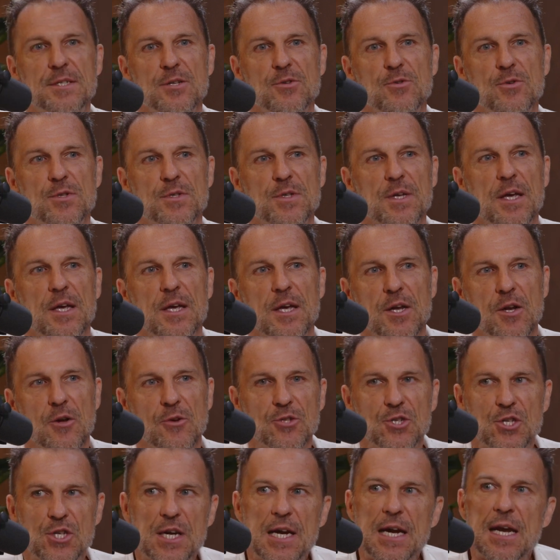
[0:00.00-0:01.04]
interesting. You know,
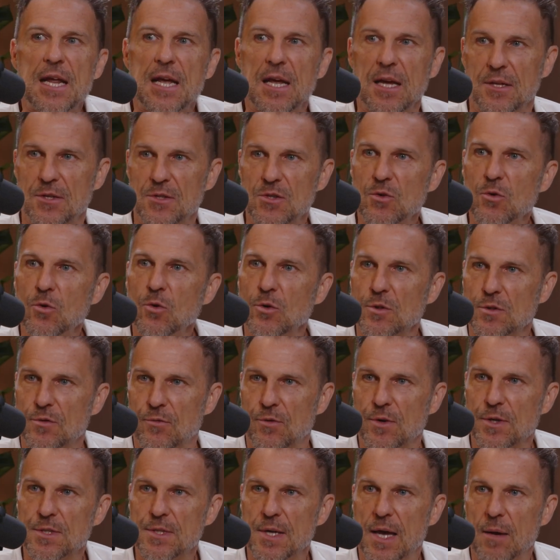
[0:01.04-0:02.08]
cheating in schools,
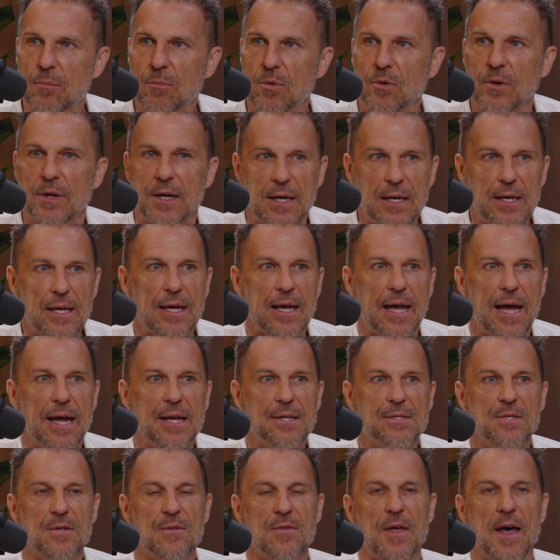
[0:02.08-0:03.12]
for example,
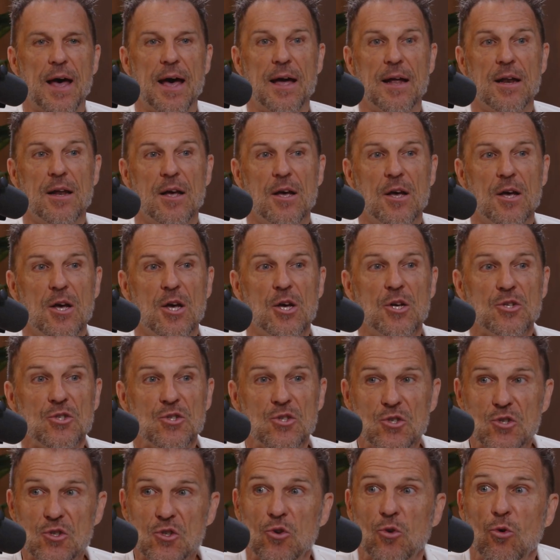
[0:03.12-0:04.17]
indicates that
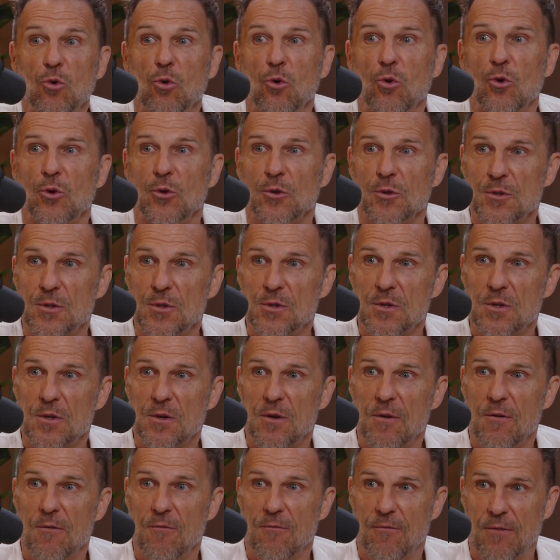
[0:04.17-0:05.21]
schools
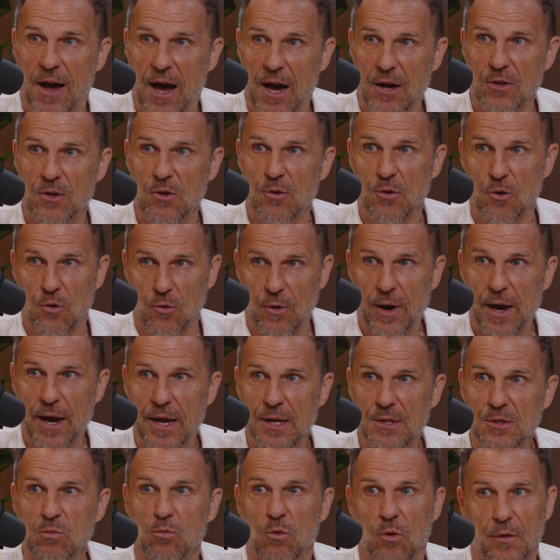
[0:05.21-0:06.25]
value
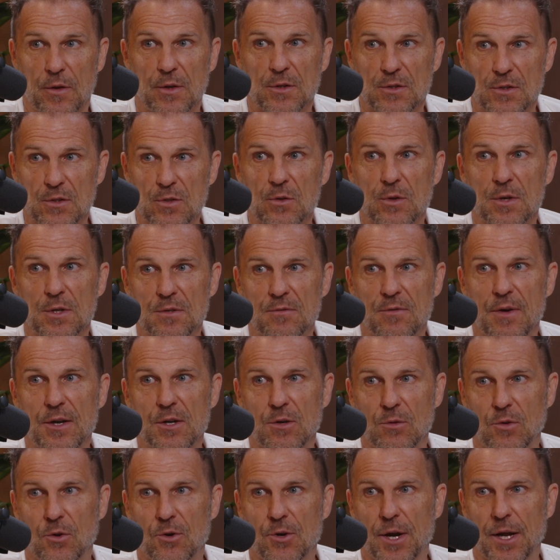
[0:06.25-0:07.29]
grades more than students
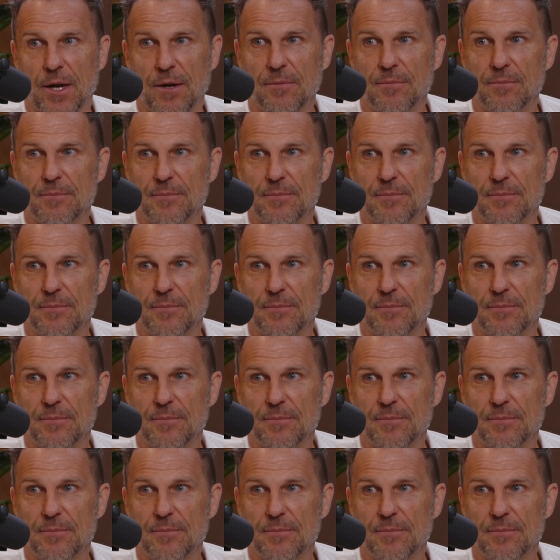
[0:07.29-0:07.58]
value learning.